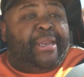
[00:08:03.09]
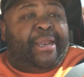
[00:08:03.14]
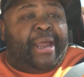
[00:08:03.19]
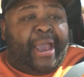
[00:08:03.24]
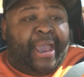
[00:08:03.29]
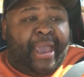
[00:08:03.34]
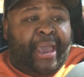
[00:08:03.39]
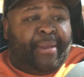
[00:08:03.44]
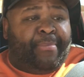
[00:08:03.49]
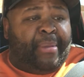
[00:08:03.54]
I
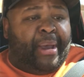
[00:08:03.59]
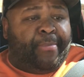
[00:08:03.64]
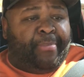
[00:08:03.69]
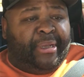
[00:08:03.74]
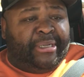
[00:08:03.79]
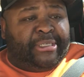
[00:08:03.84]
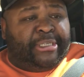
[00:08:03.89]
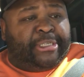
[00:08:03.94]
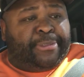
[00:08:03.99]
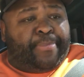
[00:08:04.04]
had my
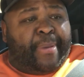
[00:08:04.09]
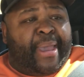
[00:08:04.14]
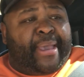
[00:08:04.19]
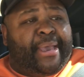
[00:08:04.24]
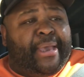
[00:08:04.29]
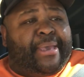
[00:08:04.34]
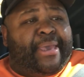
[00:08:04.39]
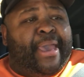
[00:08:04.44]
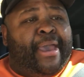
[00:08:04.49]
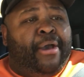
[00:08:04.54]
business bank
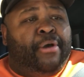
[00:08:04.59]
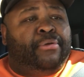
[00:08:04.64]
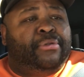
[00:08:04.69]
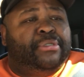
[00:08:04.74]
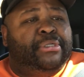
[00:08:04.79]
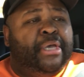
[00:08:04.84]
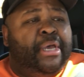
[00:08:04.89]
account.